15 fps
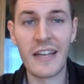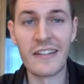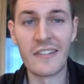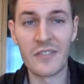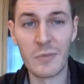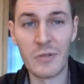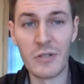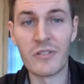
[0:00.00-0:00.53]
and
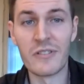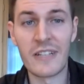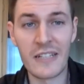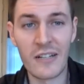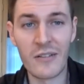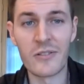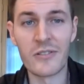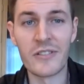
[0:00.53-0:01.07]
distribution
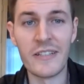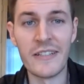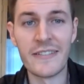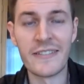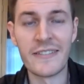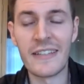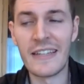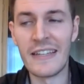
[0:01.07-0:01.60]

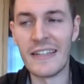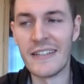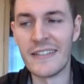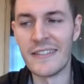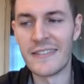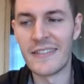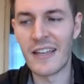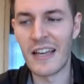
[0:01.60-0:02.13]
technologies is